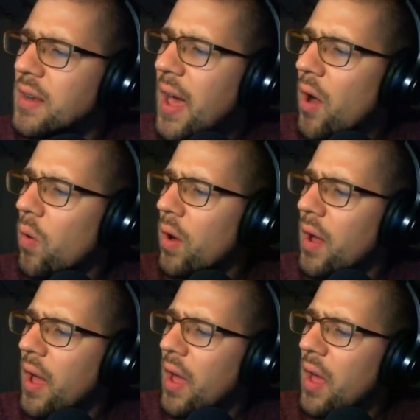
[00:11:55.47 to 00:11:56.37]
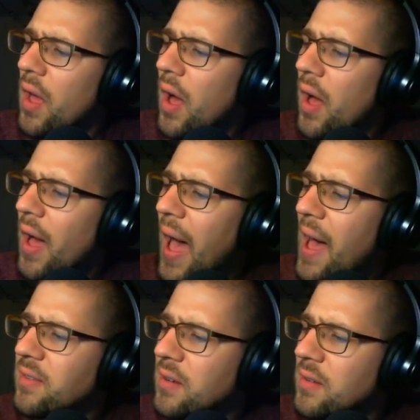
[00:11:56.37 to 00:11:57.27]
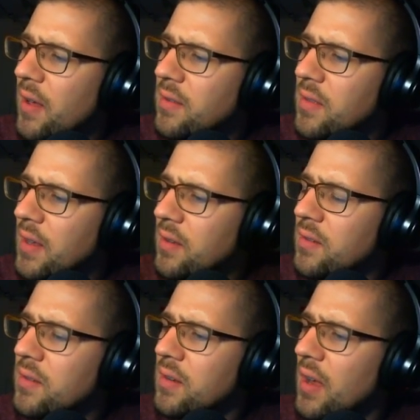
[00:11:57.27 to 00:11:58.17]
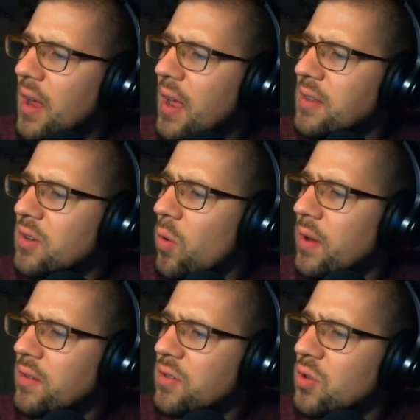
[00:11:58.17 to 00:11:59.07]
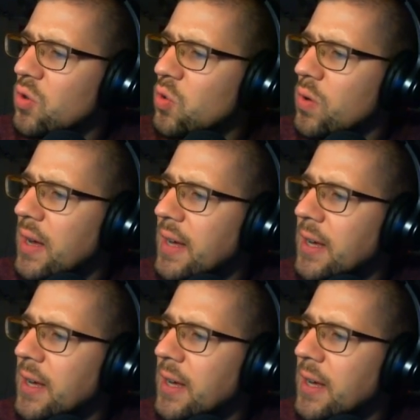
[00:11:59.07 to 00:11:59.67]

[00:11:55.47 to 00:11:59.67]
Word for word: Now, uh, as it does this, it's going to,